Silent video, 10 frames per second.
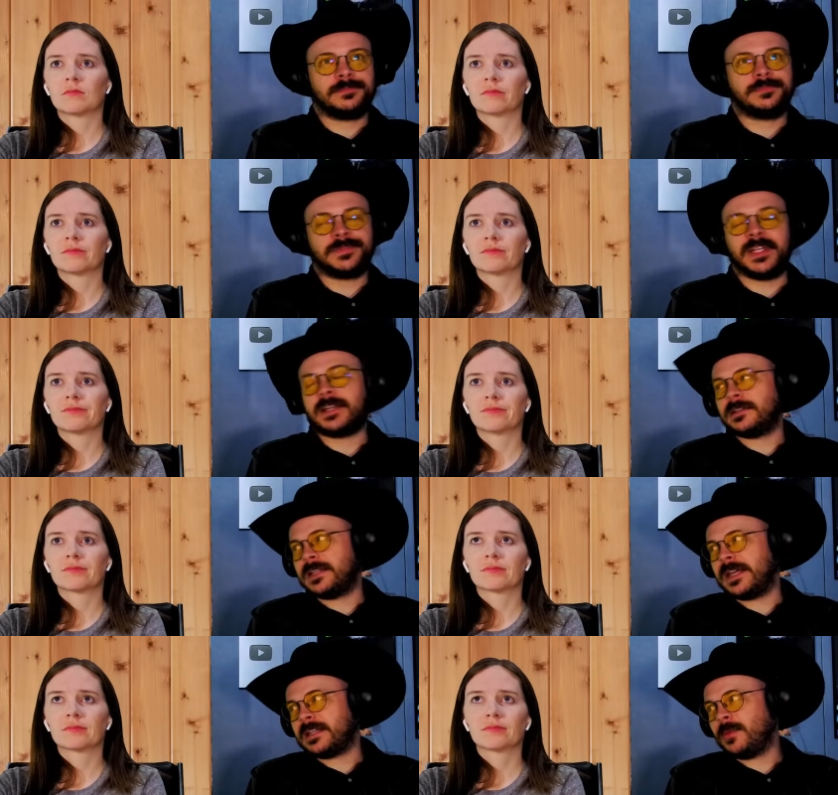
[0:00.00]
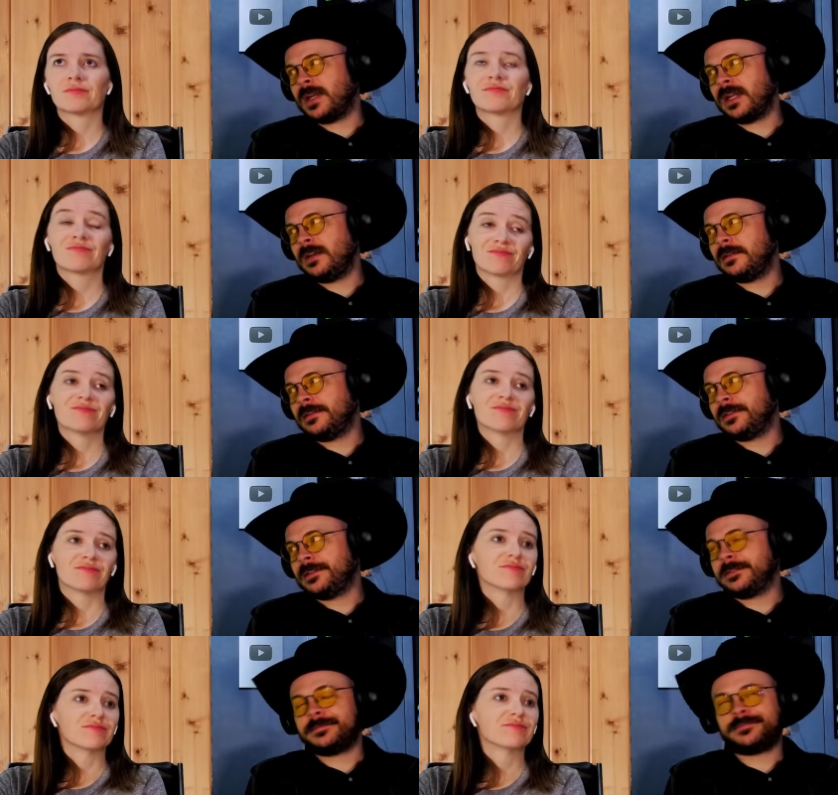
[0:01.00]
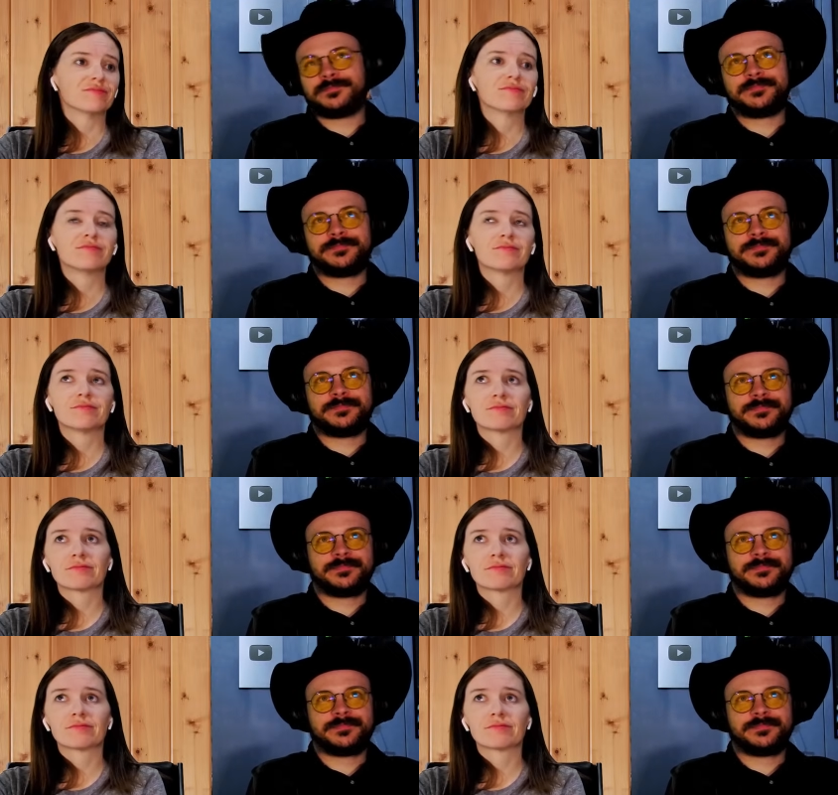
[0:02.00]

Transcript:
Speaker 1: Taking taking the money. And it's my guess.